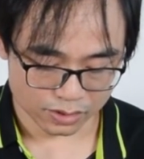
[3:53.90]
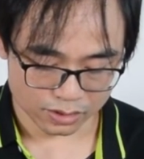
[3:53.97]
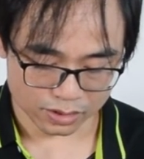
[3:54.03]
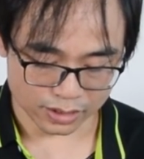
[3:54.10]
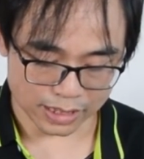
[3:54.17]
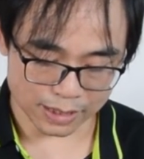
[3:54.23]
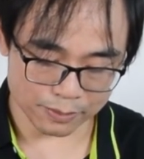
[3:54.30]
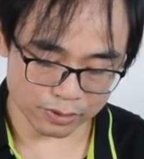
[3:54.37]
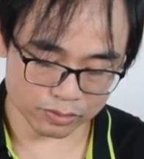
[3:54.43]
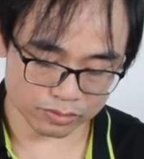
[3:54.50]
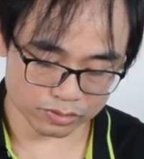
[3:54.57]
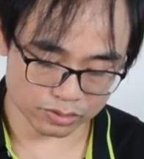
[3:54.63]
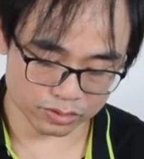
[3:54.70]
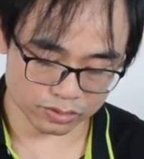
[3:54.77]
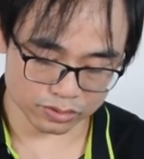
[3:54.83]
the cable
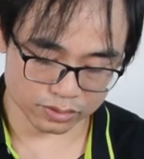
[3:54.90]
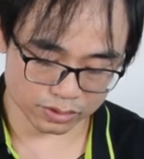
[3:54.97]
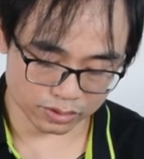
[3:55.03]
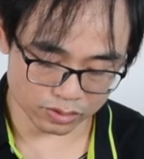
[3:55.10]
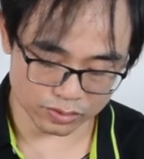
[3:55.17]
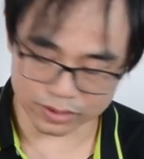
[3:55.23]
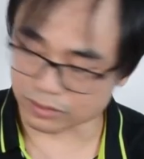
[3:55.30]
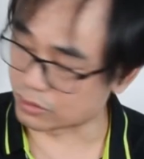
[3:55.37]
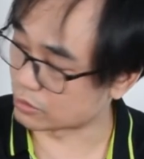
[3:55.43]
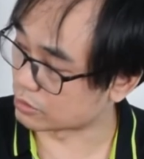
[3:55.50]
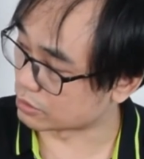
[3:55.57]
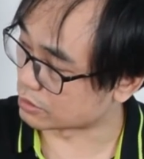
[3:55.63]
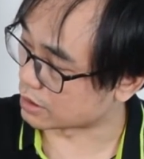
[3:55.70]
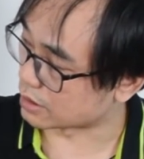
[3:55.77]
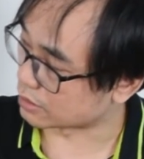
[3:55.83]
going
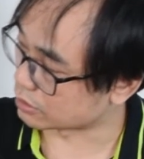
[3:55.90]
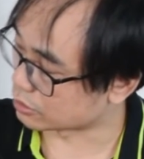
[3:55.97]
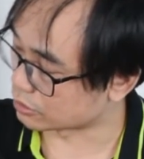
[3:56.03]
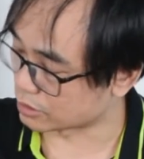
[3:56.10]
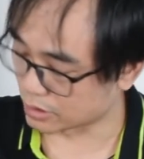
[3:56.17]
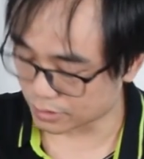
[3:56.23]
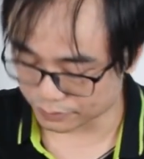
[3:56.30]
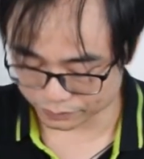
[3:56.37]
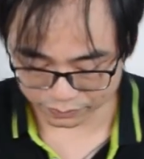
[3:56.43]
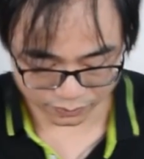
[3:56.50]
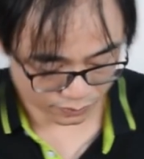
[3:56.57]
through the, to the